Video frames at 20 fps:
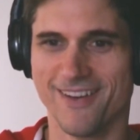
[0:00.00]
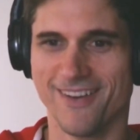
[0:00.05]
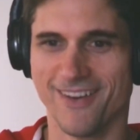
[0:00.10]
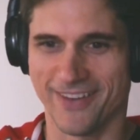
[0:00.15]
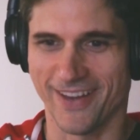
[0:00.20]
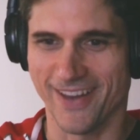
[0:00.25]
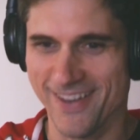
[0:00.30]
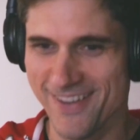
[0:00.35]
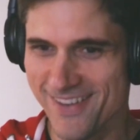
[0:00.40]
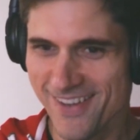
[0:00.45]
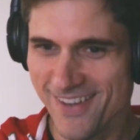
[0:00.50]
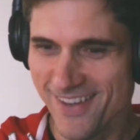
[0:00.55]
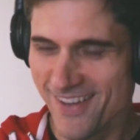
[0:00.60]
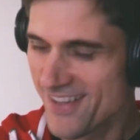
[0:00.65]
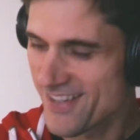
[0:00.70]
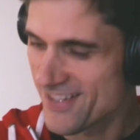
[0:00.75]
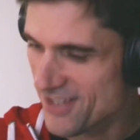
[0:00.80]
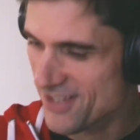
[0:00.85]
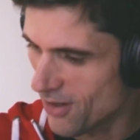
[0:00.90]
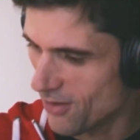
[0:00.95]
Okay.
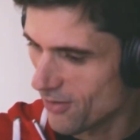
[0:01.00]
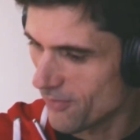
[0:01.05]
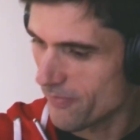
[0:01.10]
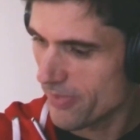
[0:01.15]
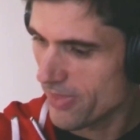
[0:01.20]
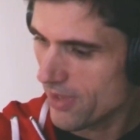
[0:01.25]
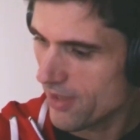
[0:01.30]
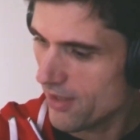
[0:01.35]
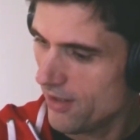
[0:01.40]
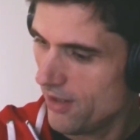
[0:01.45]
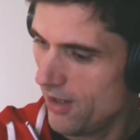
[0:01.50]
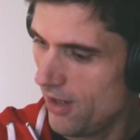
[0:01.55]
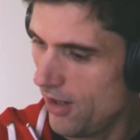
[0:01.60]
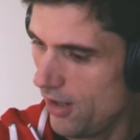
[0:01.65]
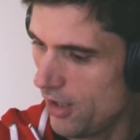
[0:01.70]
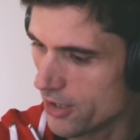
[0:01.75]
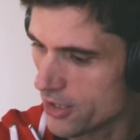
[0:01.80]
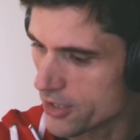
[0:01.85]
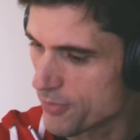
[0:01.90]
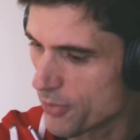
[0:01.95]
So
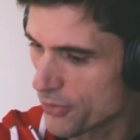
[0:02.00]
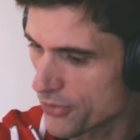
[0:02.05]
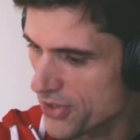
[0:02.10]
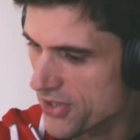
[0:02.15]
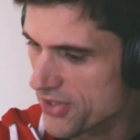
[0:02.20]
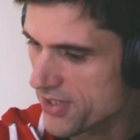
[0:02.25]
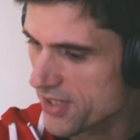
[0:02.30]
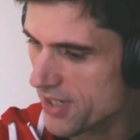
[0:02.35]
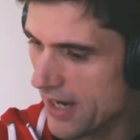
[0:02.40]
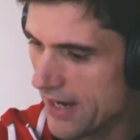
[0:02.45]
on osmosis,